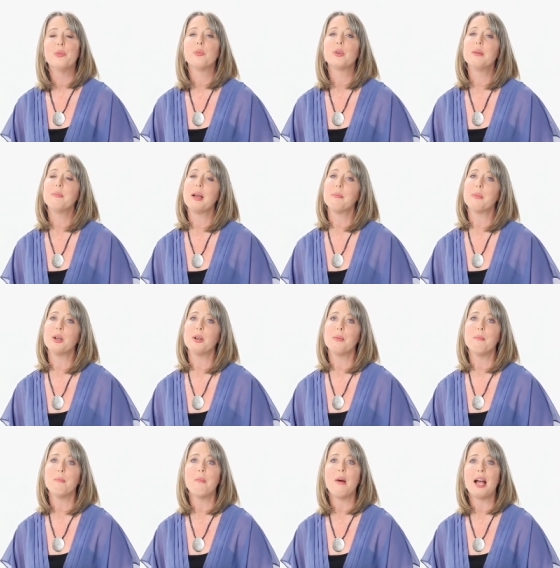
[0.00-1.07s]
Remember,
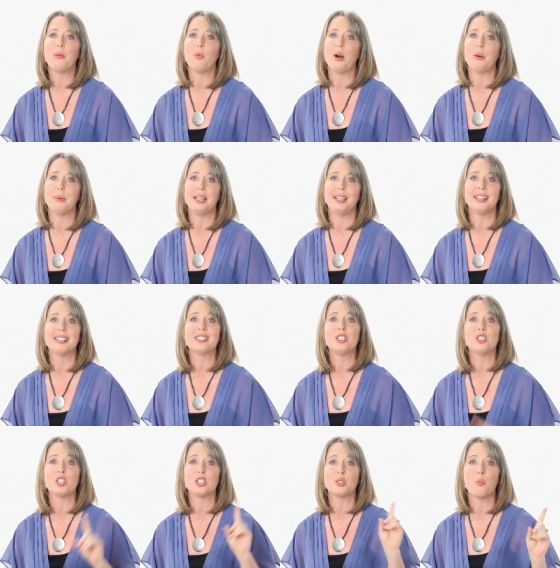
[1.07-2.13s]
my well-being
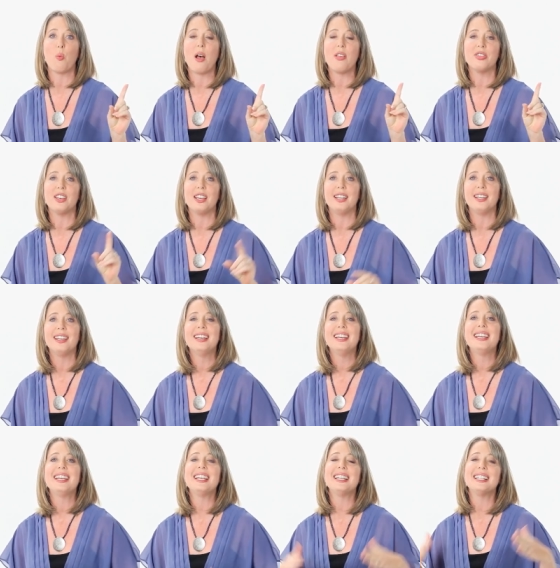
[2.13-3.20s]
isn't just one thing,
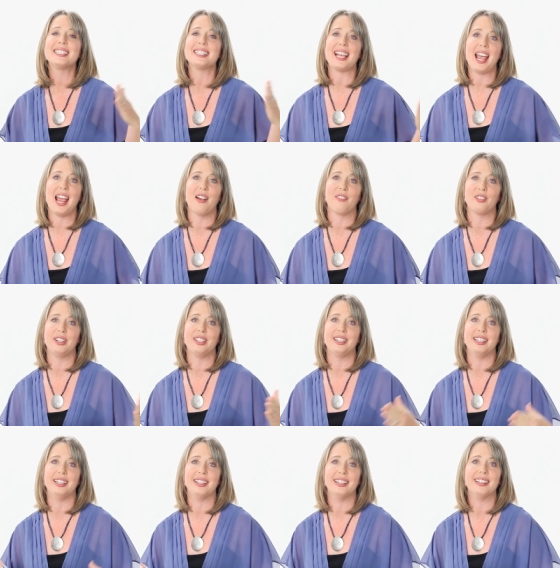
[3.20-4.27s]
it's
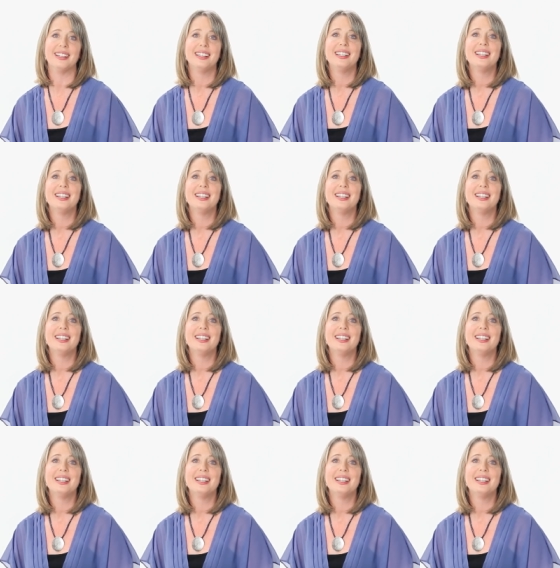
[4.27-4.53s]
everything.